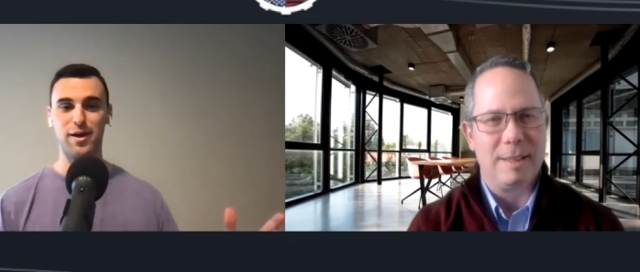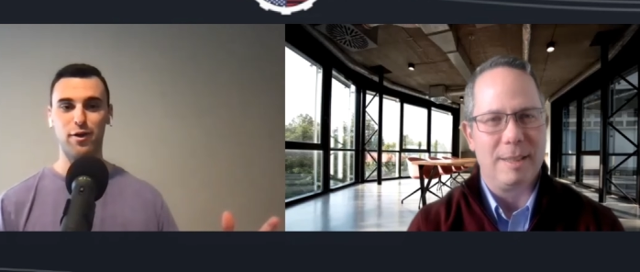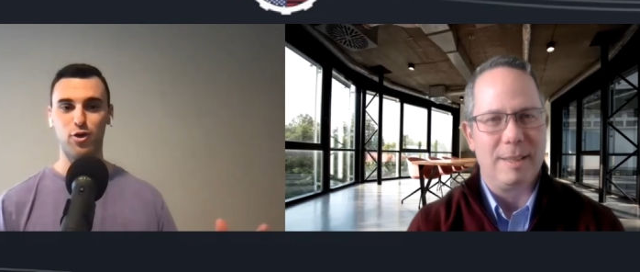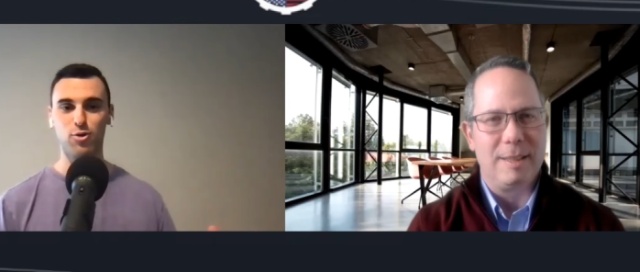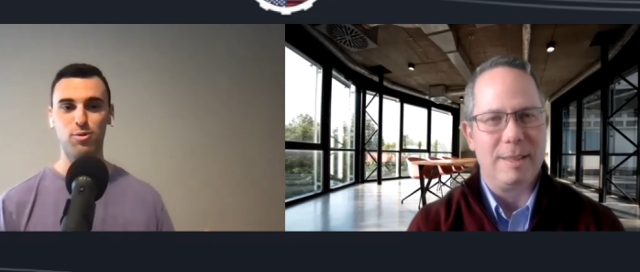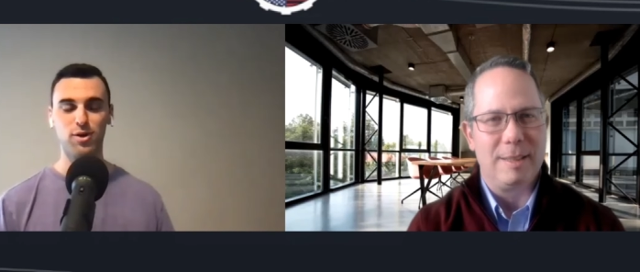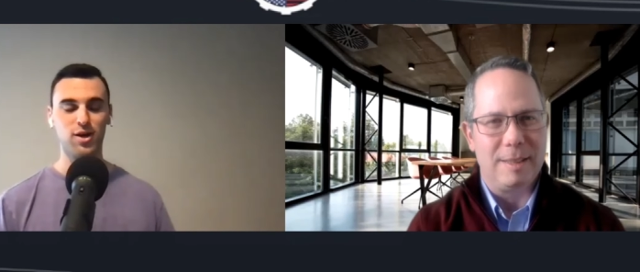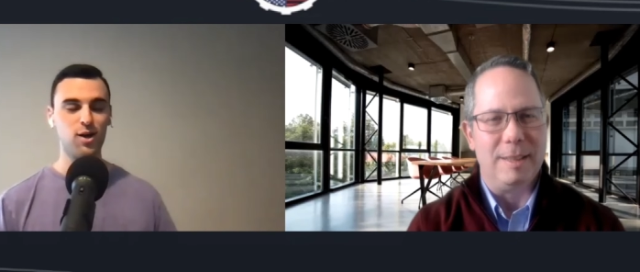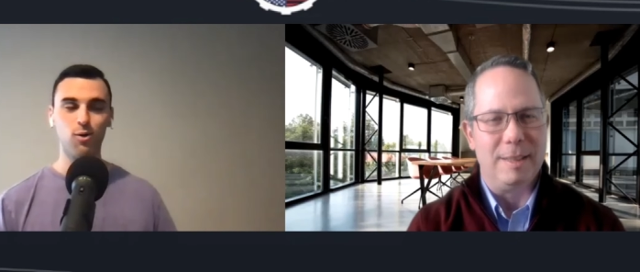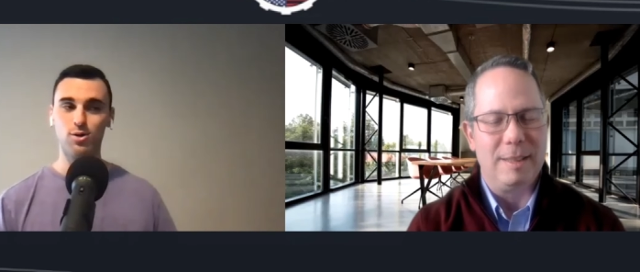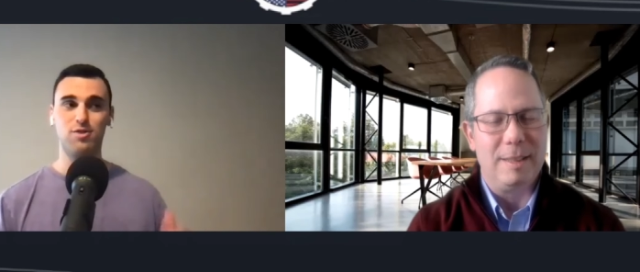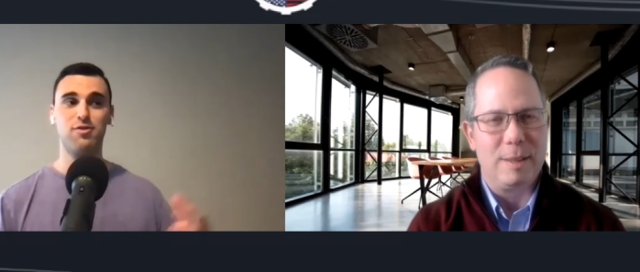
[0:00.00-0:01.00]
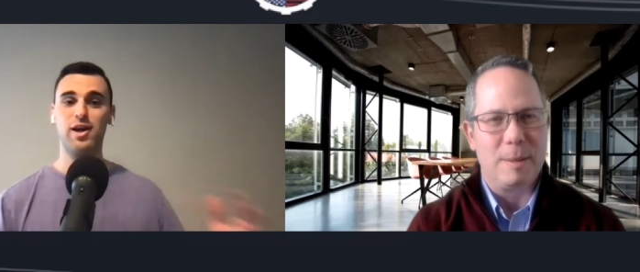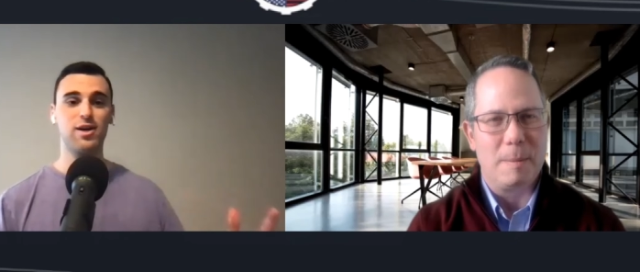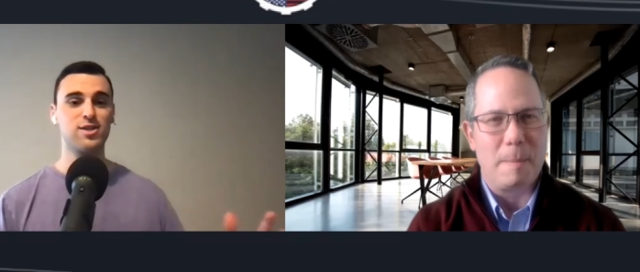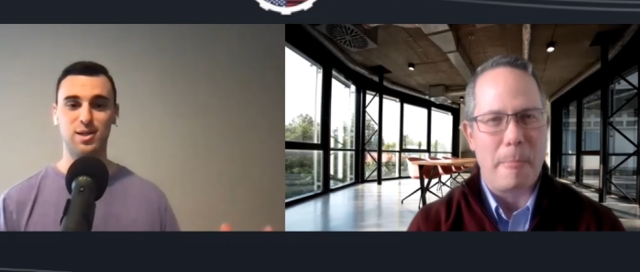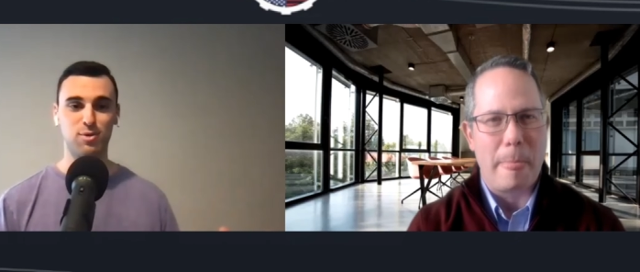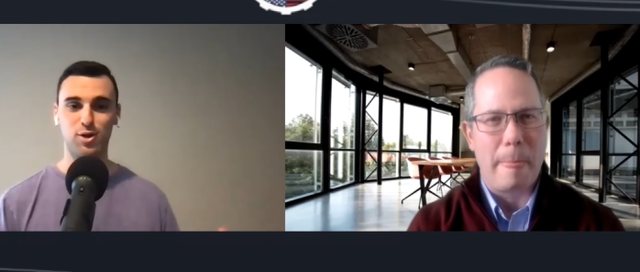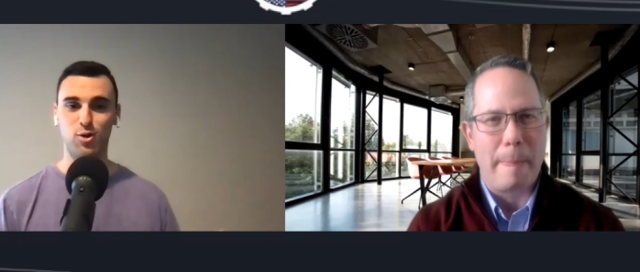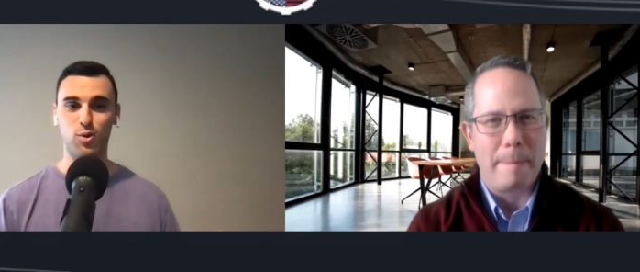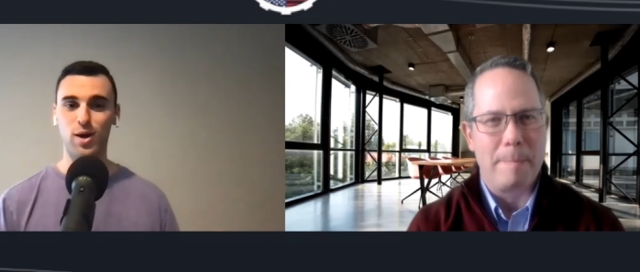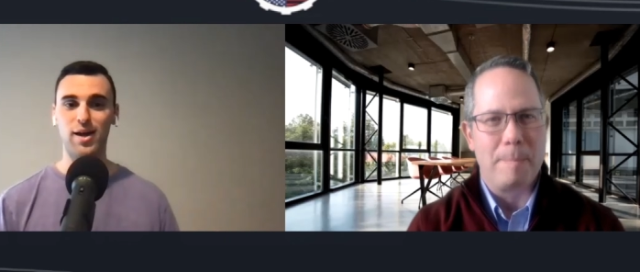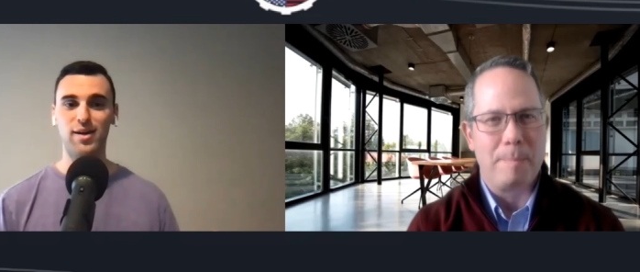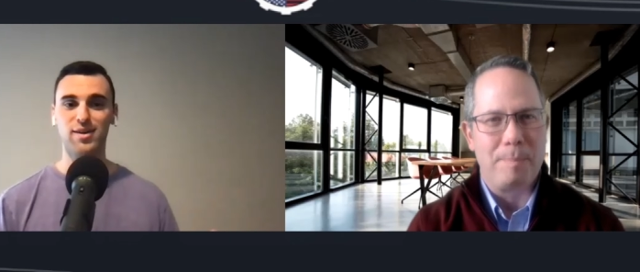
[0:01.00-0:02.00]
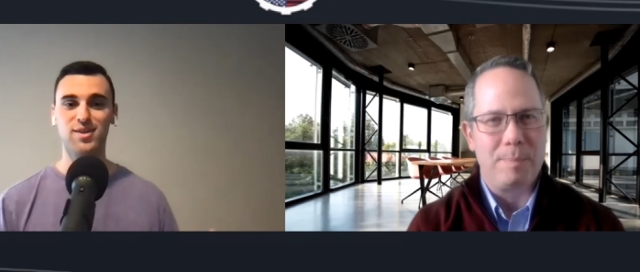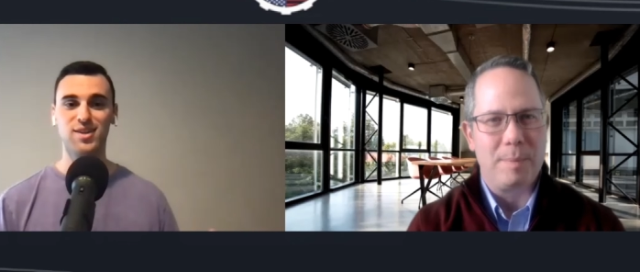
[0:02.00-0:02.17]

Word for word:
Speaker 1: group was mm-hmm. a very similar way.